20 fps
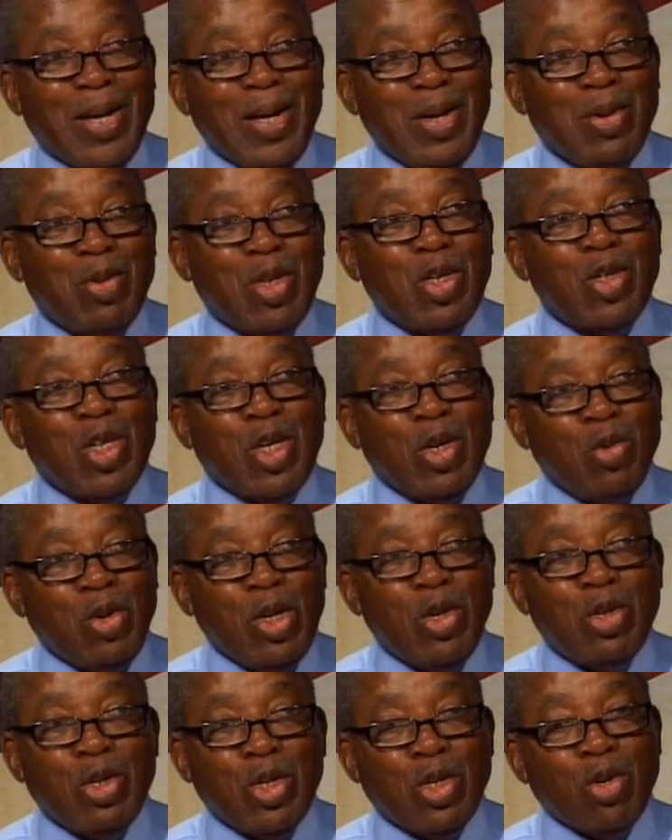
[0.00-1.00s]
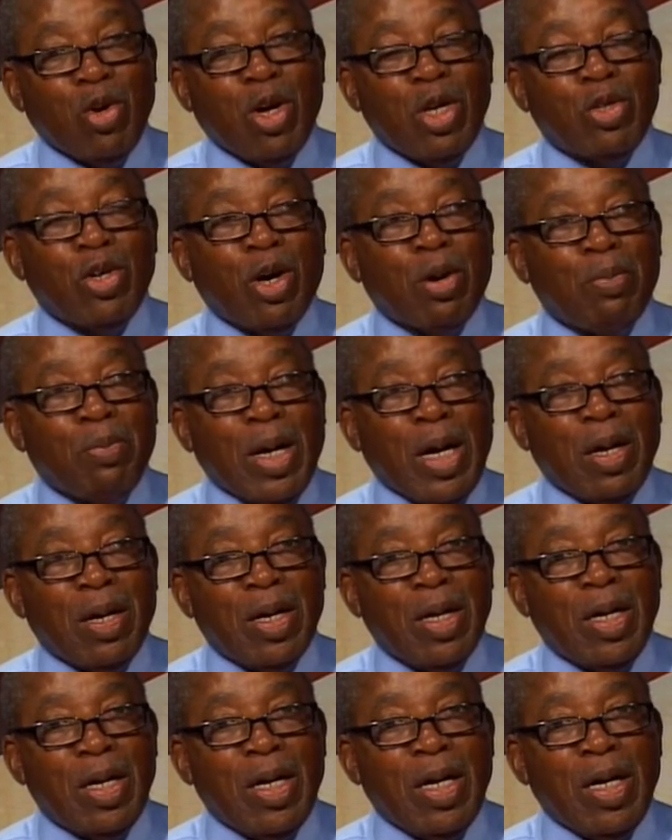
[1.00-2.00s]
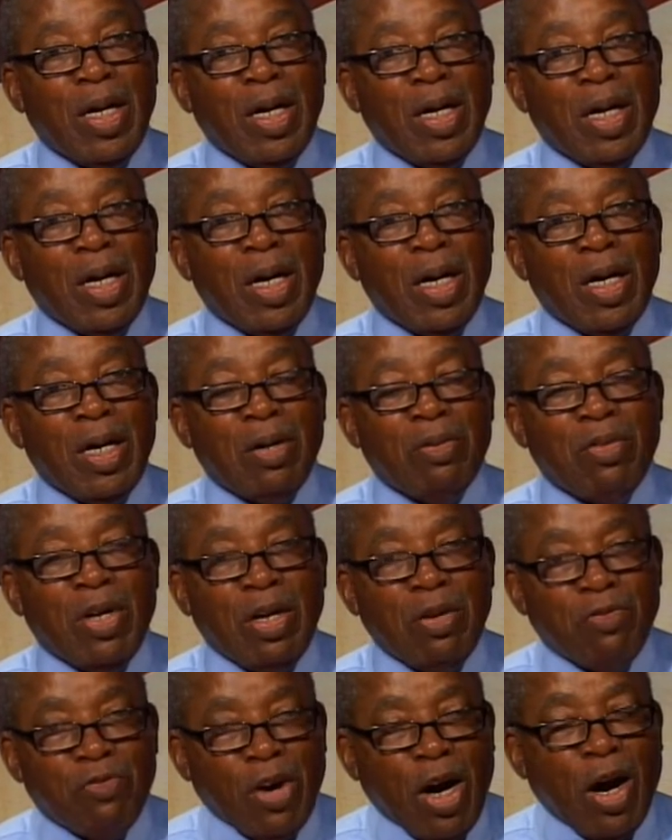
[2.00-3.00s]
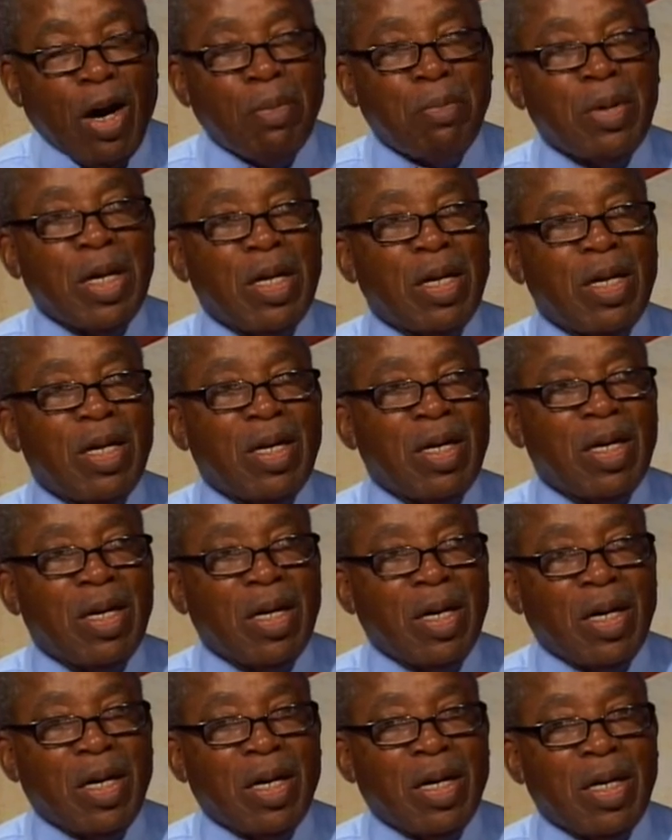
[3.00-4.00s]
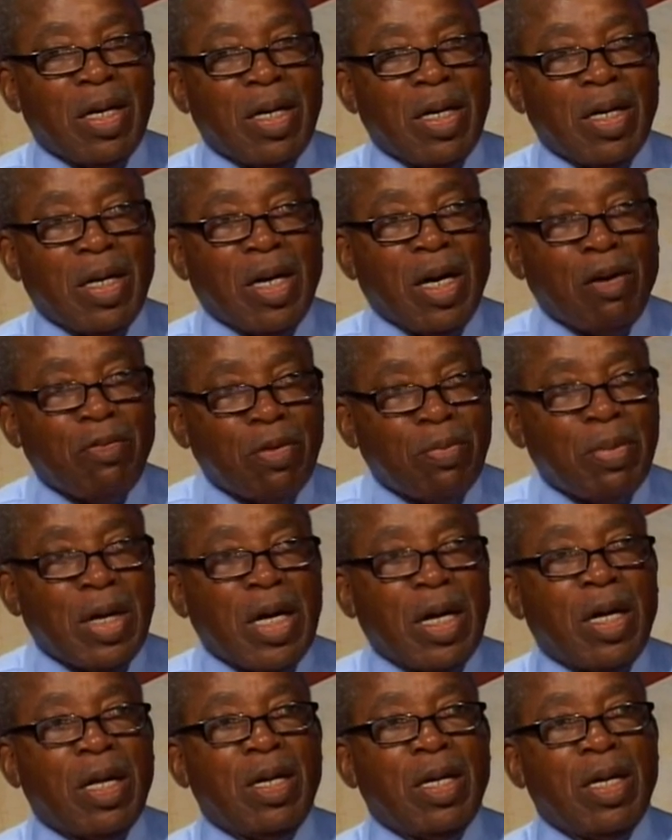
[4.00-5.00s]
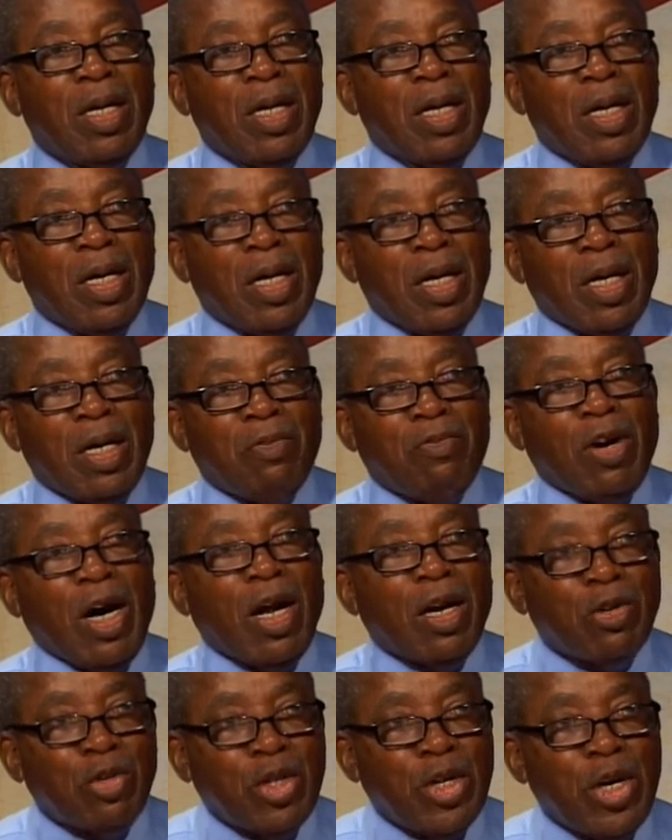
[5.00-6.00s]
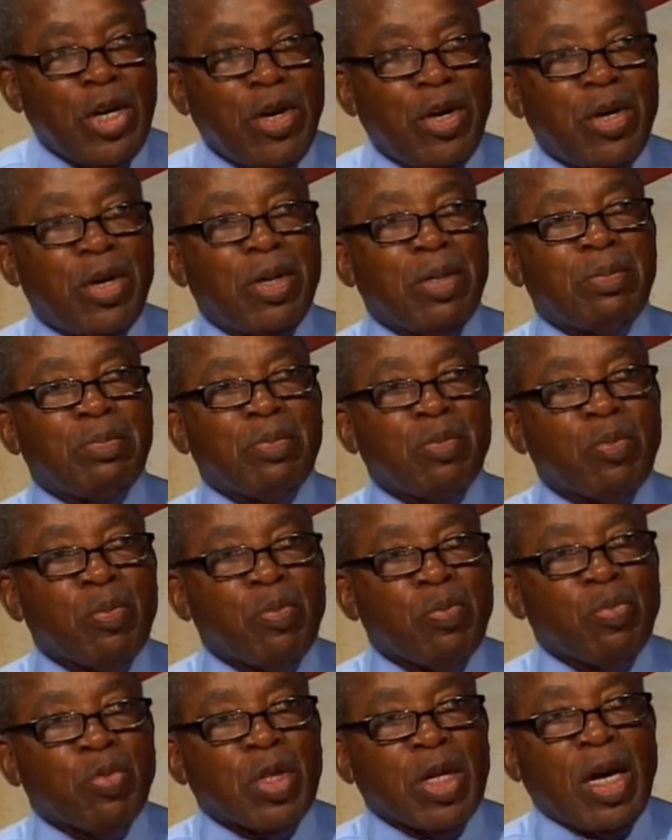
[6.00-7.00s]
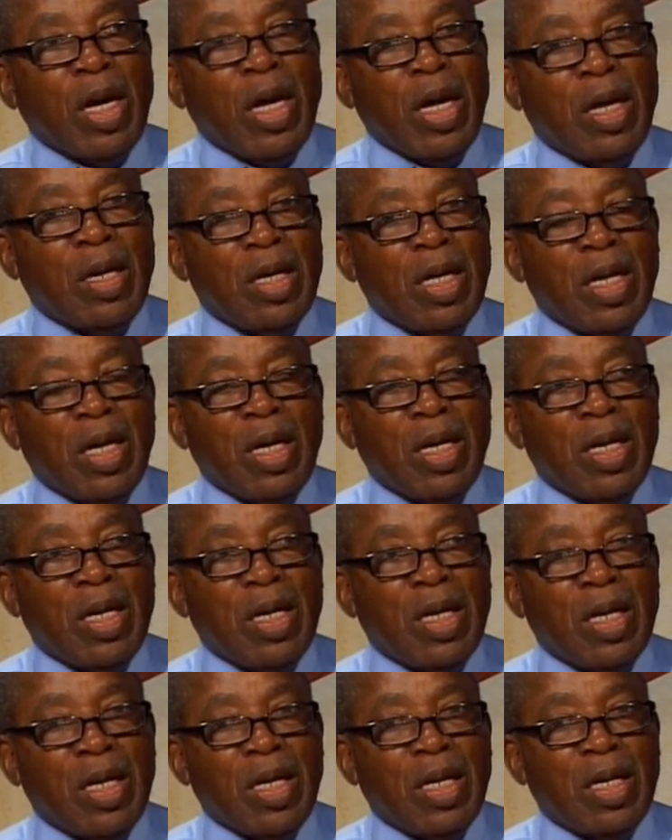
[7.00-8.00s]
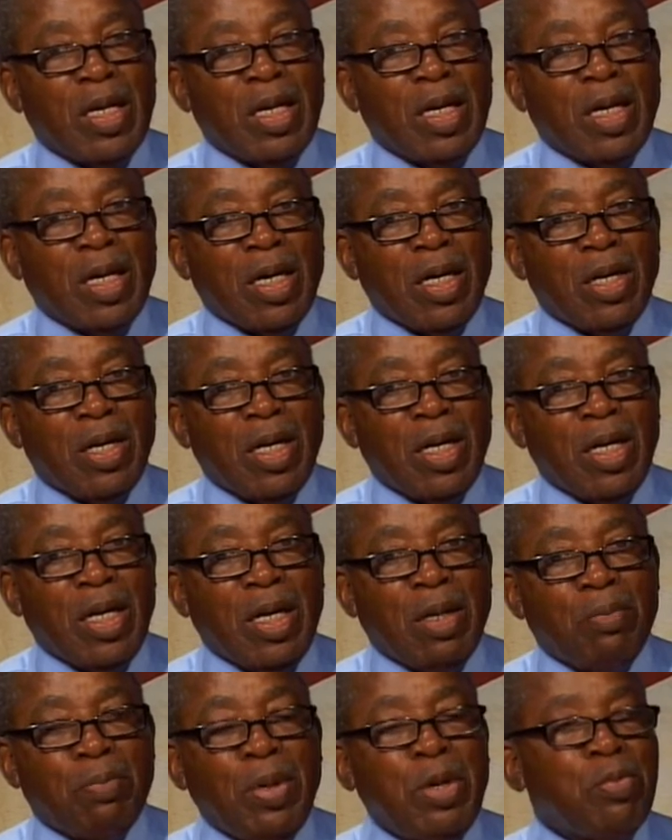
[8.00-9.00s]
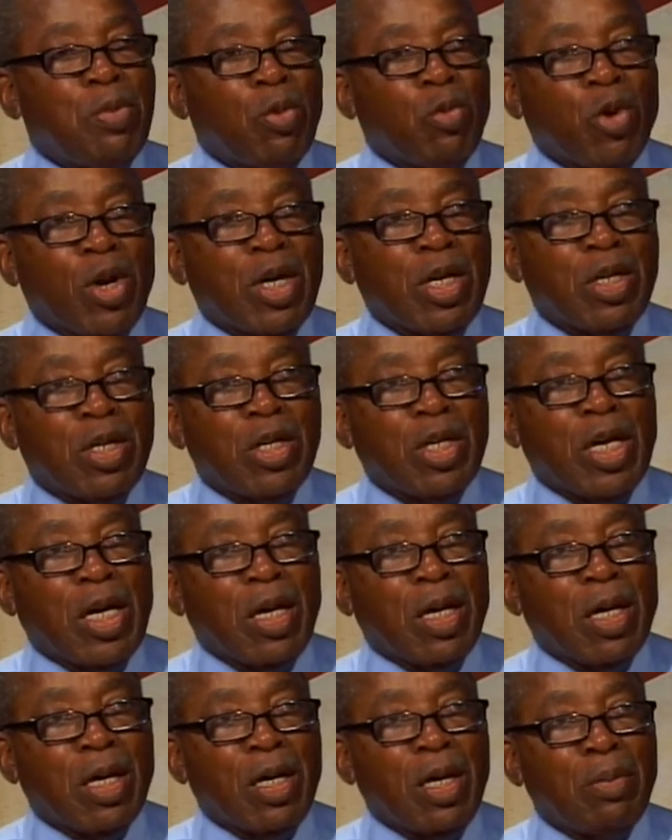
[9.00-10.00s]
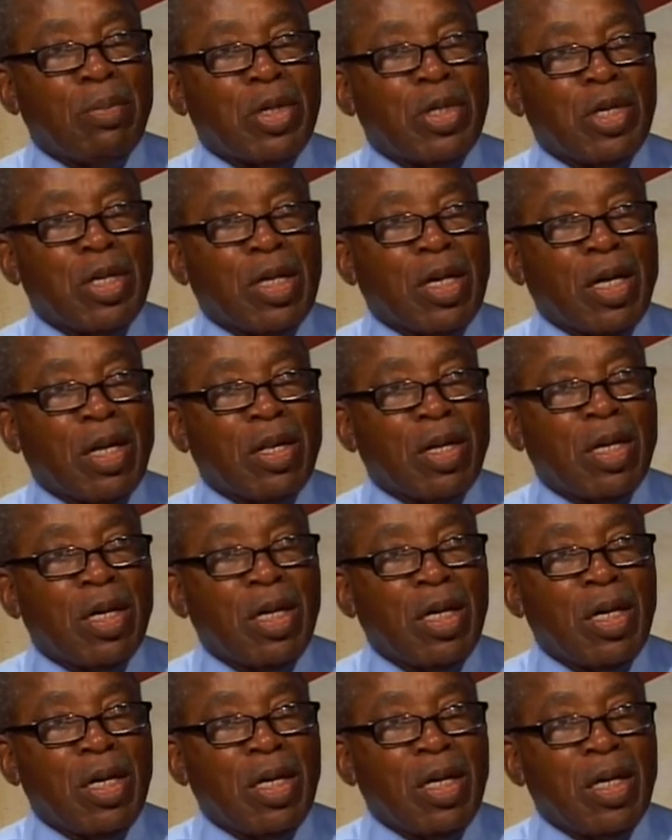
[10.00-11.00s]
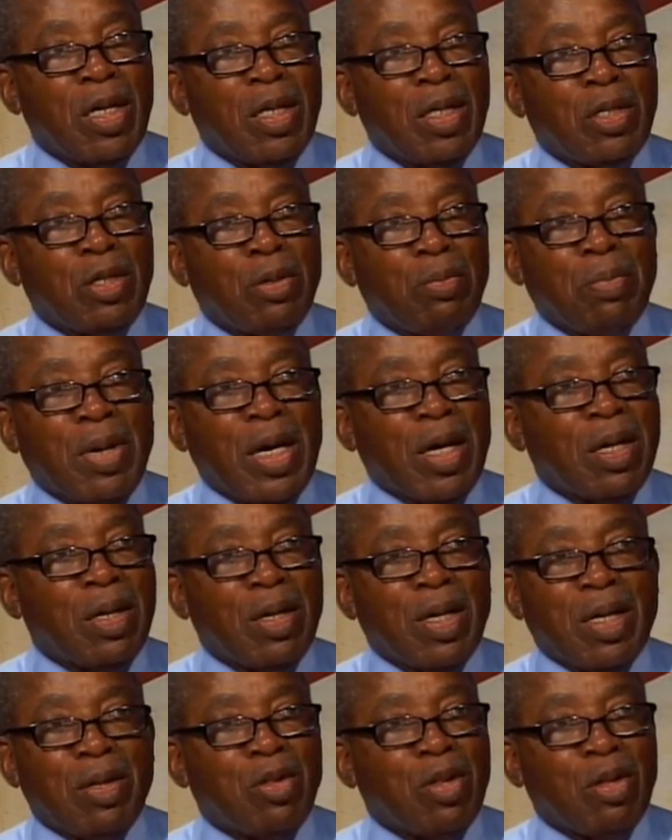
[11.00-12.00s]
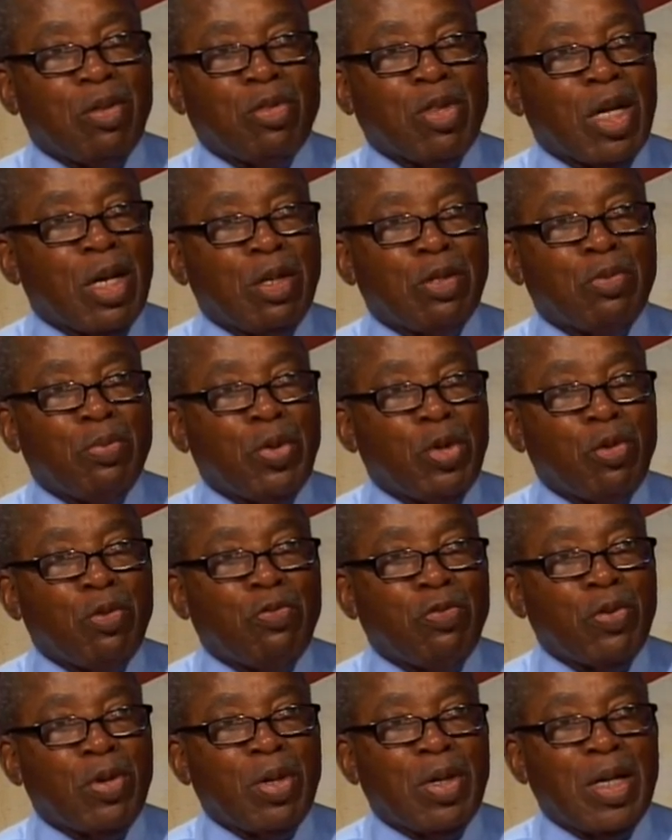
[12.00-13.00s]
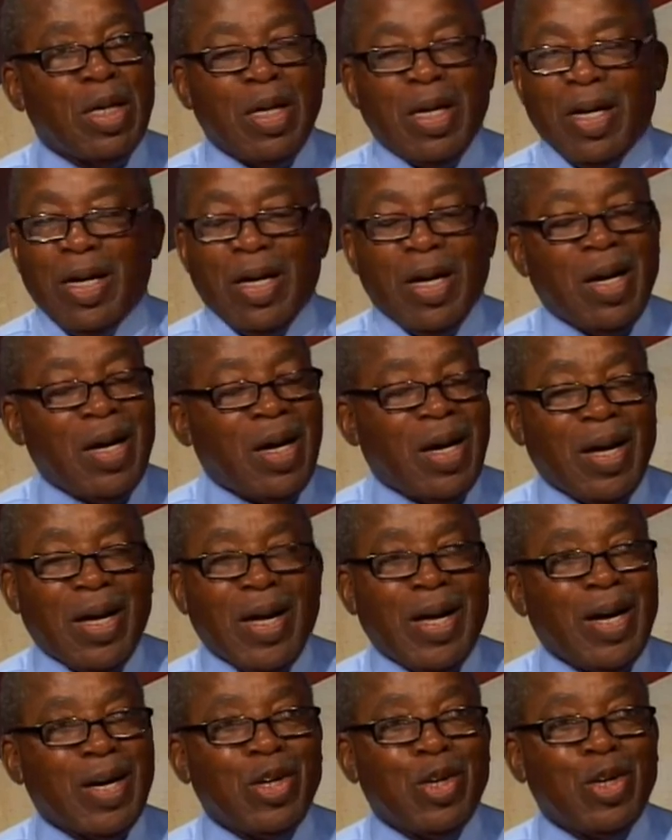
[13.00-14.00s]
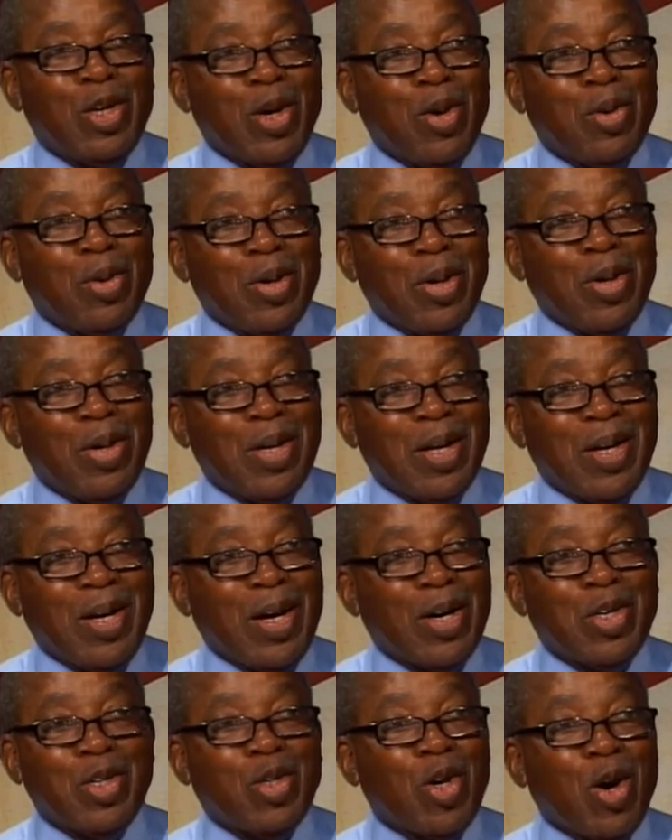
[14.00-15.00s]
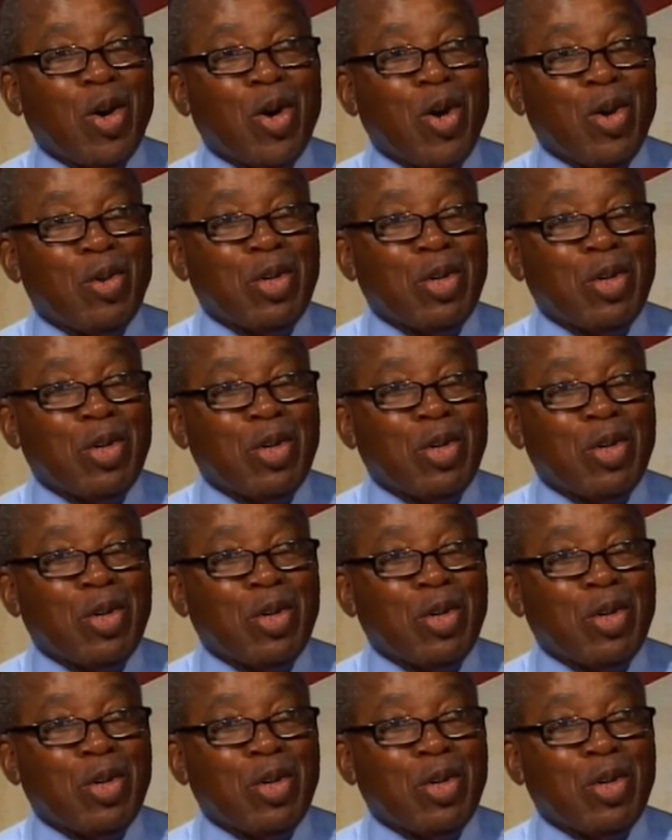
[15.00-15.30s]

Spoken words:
when you start talking about involvement, government, volunteering, and people working together, coming together to make things beautiful, I could talk all